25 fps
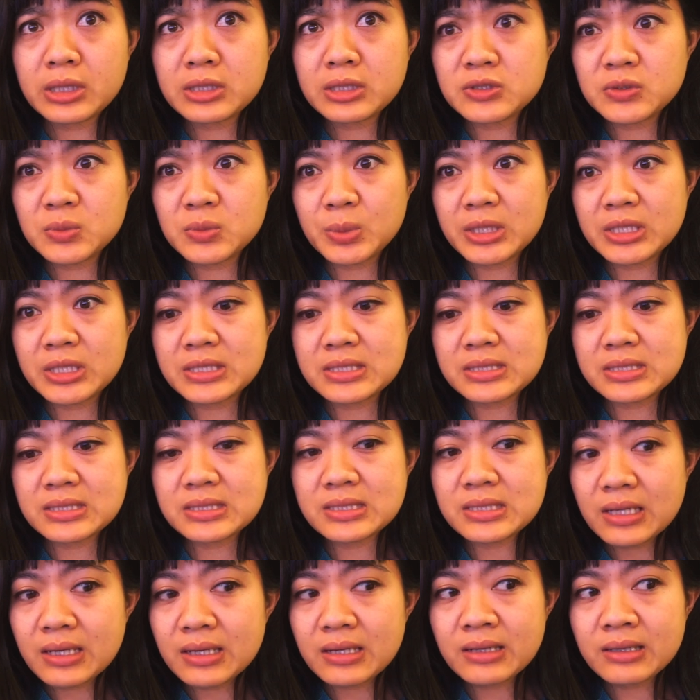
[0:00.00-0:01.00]
into
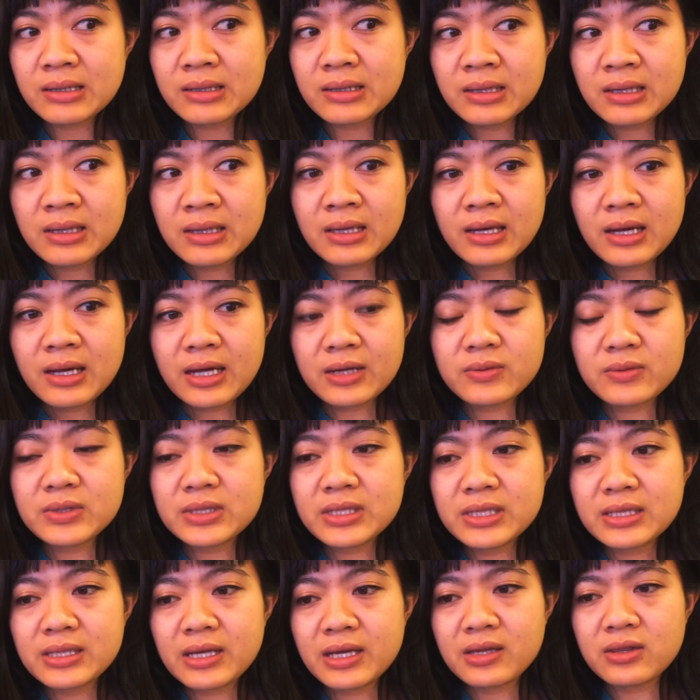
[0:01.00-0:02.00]
pizza. I
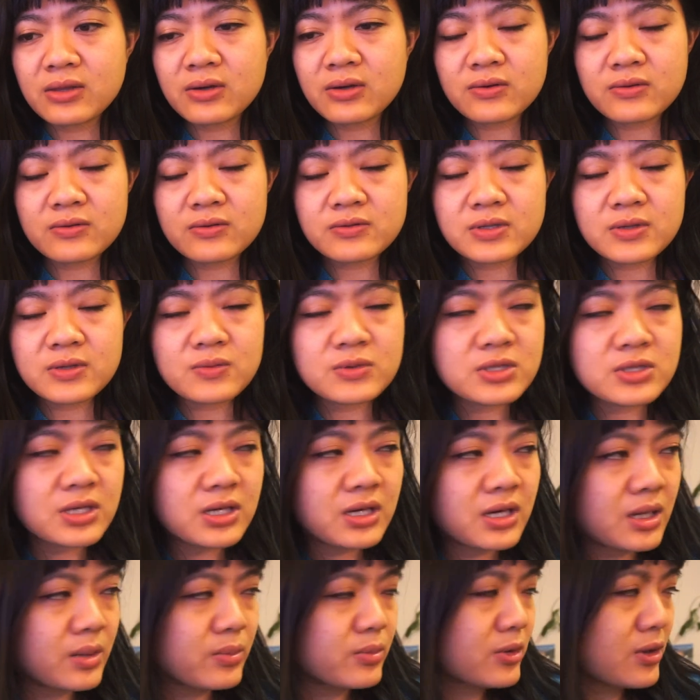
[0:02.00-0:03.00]
really like those. I wish I
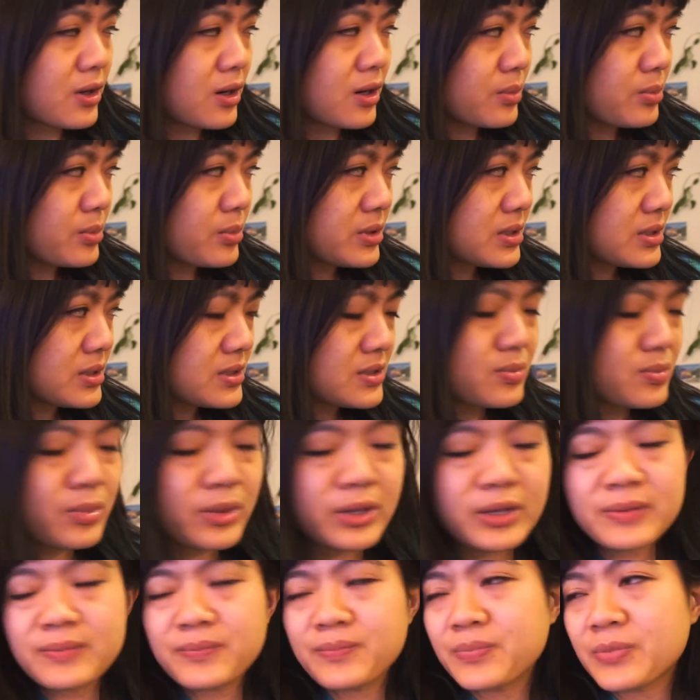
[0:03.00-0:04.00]
kept copies,
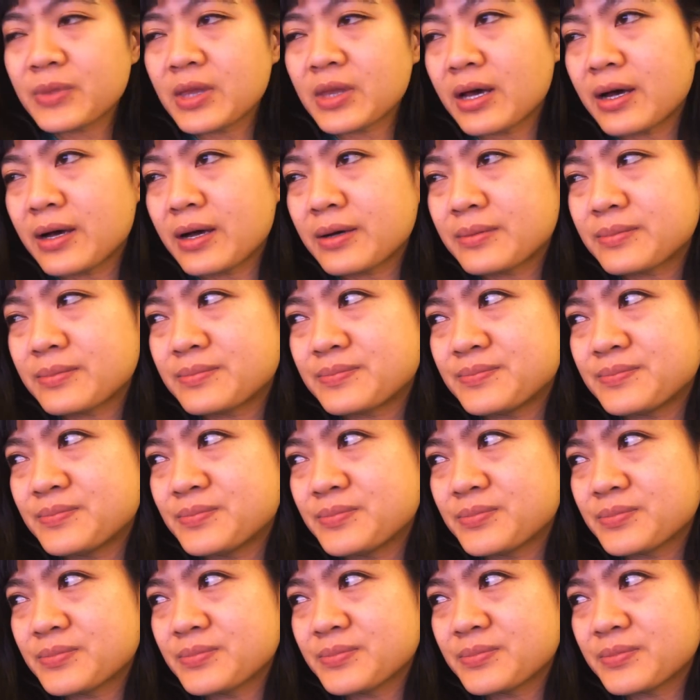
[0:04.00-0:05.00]
but um,
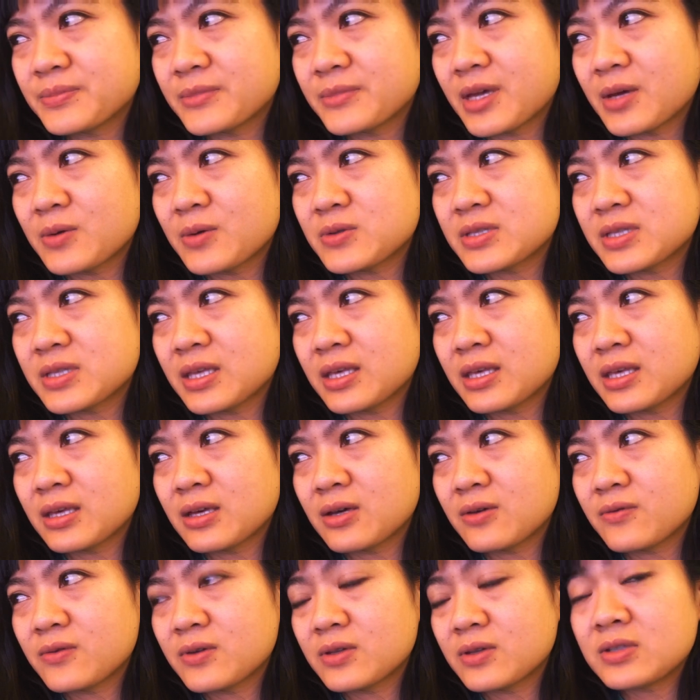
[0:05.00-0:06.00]
I was thinking
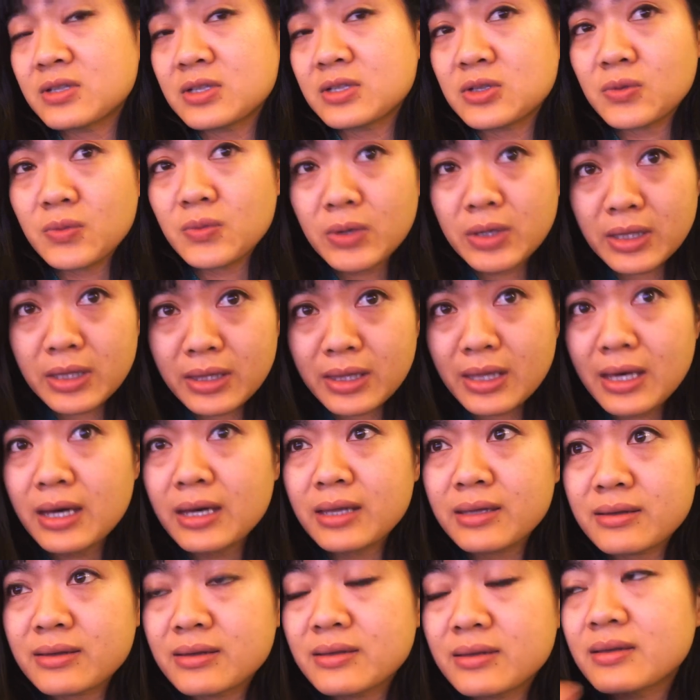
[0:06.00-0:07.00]
of continuing
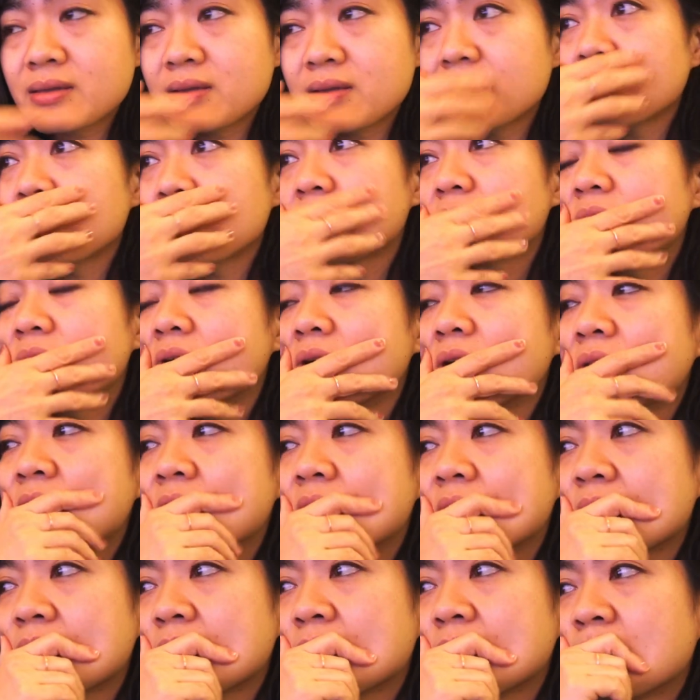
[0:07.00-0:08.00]
that
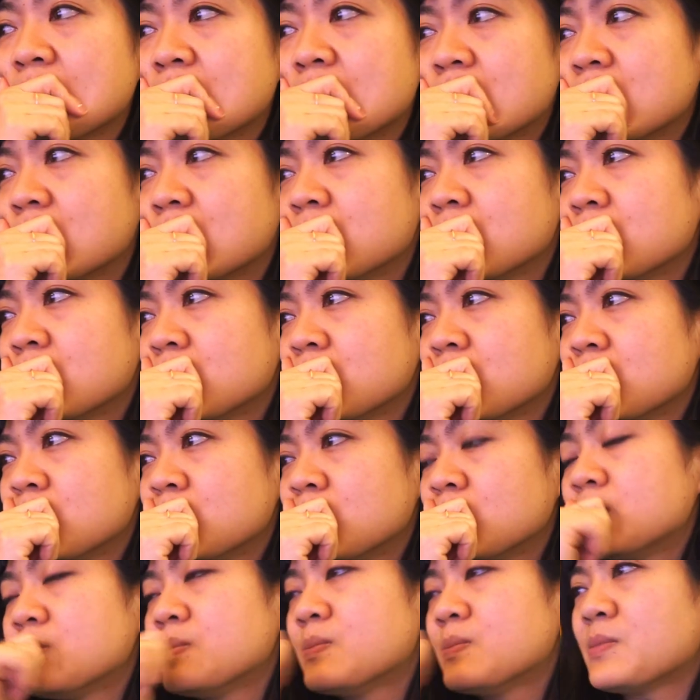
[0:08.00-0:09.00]
look,
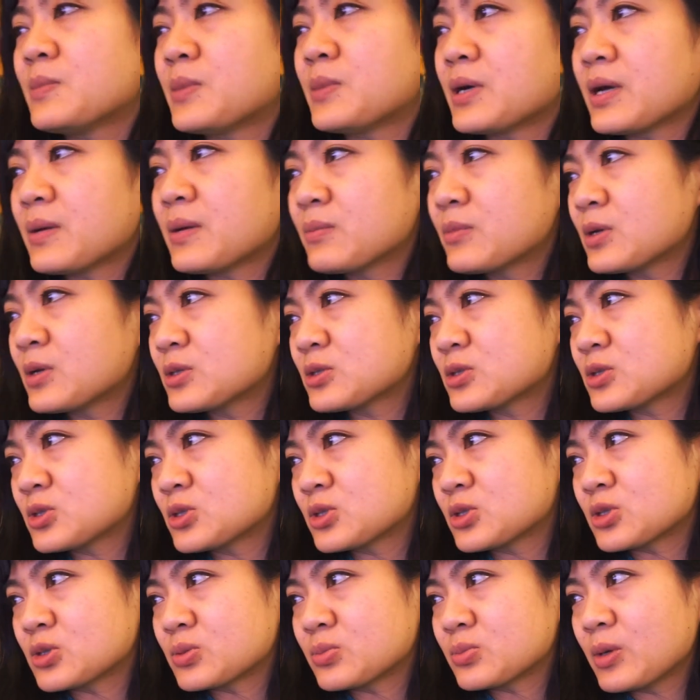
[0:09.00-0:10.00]
but I'm not
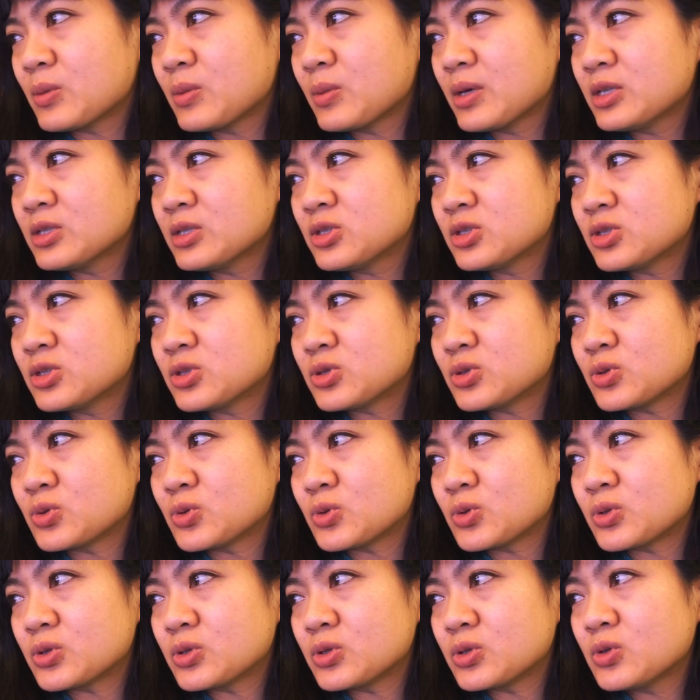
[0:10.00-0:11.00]
sure. Maybe I
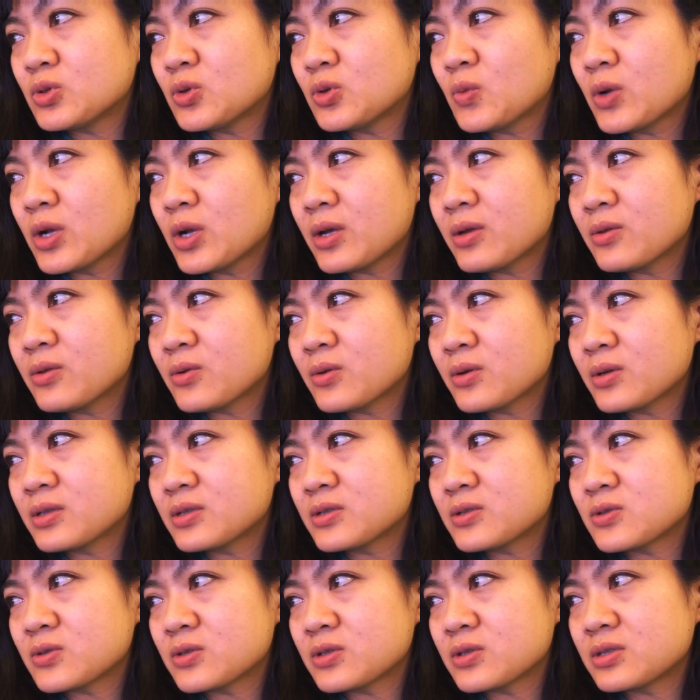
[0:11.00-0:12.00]
should. You know what other
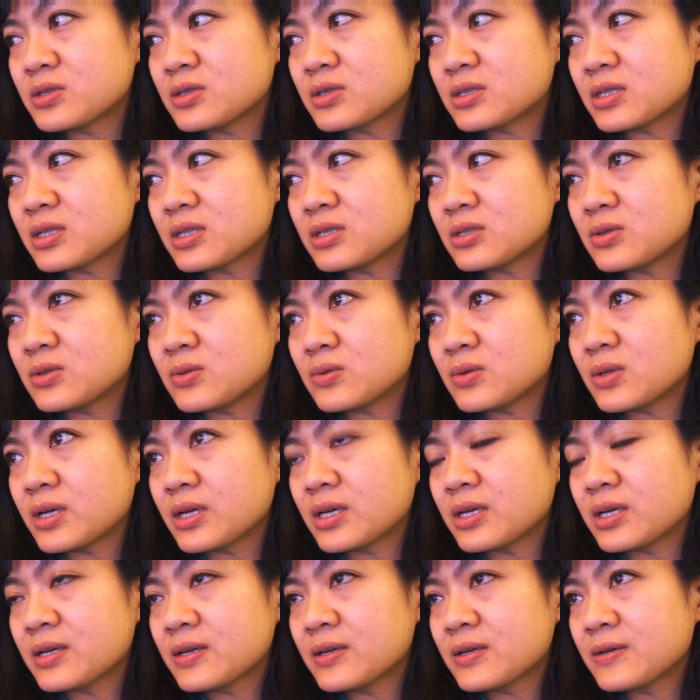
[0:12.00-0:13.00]
illustrations I do
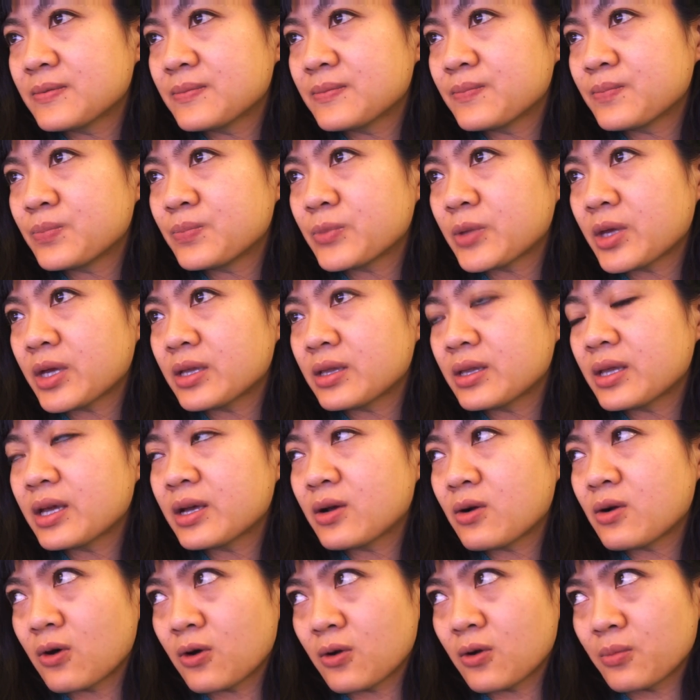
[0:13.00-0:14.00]
like? I
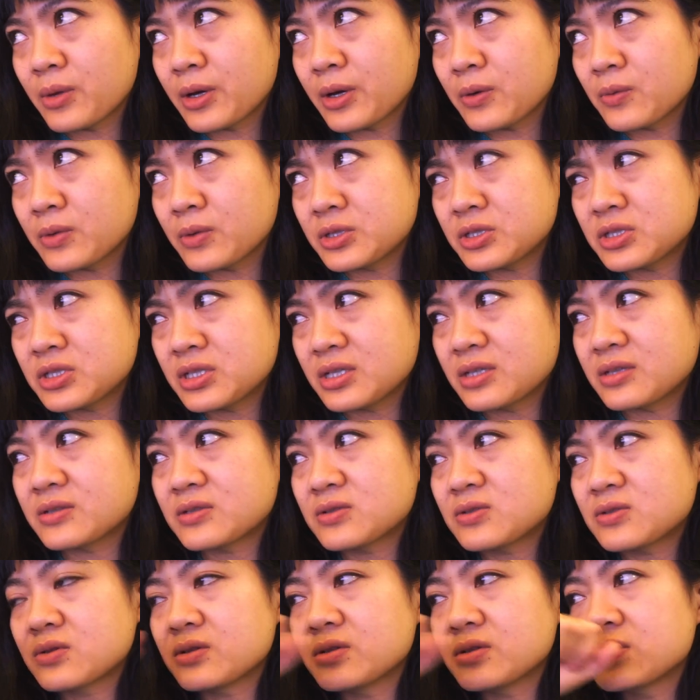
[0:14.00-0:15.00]
like all my witchy
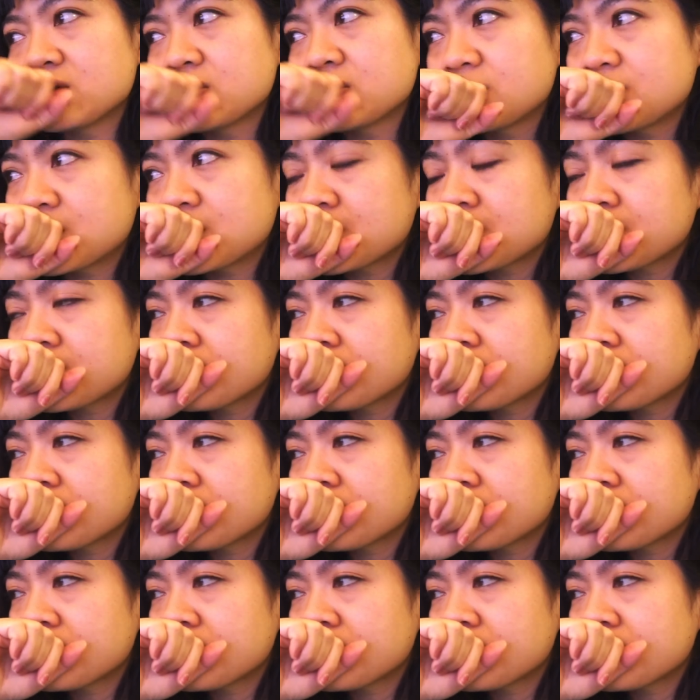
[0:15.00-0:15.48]
illustrations